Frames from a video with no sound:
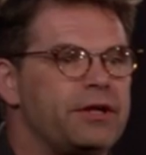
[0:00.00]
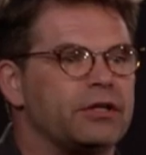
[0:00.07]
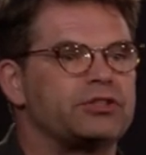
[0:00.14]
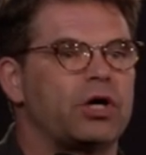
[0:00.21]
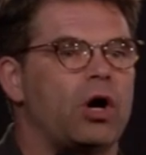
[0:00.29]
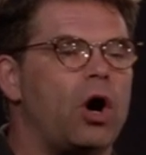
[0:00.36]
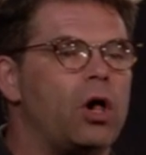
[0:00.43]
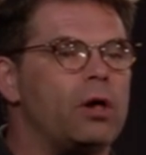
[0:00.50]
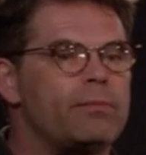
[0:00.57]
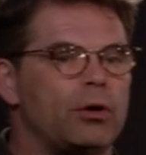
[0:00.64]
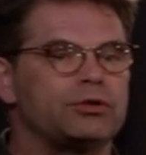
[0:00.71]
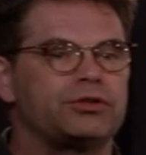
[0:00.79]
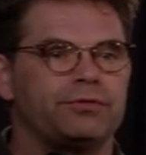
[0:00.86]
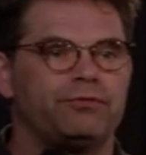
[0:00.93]
there's
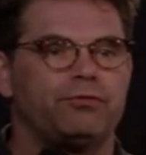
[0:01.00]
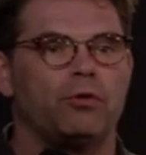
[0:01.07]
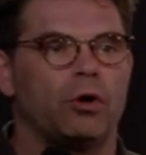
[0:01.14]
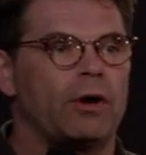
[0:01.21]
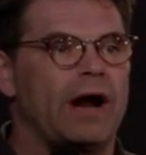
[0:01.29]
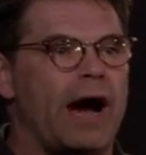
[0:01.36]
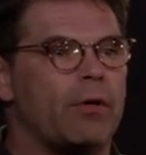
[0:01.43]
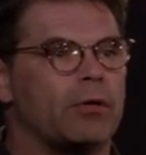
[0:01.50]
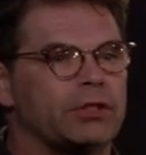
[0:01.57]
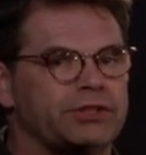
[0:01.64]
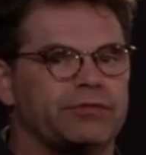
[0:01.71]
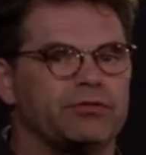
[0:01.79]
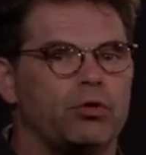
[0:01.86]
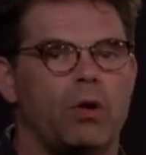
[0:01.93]
almost 4
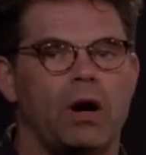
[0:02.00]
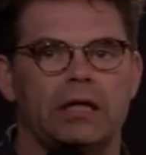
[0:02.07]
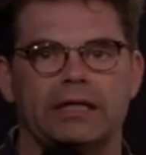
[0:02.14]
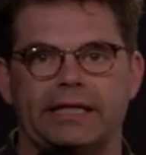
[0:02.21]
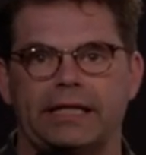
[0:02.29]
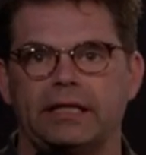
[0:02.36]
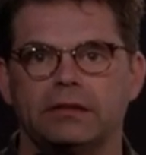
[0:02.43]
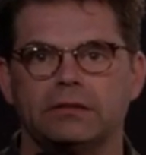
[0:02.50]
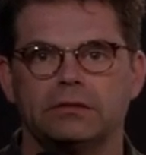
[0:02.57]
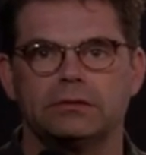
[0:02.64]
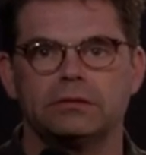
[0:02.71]
hours of quality.